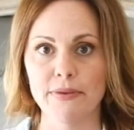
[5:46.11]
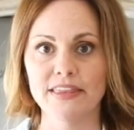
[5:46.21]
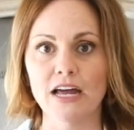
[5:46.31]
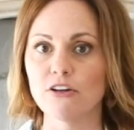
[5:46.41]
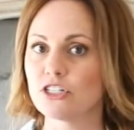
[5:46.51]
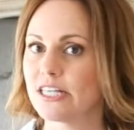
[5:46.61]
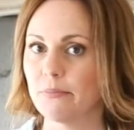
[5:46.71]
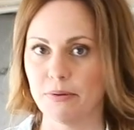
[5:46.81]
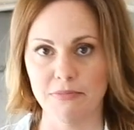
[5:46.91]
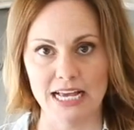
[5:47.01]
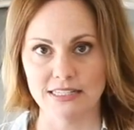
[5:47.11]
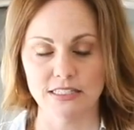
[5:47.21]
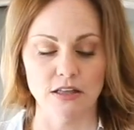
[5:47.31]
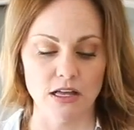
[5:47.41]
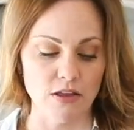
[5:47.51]
but that'll just help them last
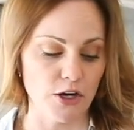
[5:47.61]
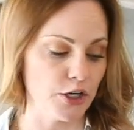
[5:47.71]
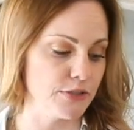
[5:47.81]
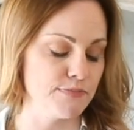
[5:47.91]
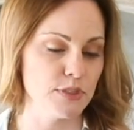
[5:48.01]
a lot longer.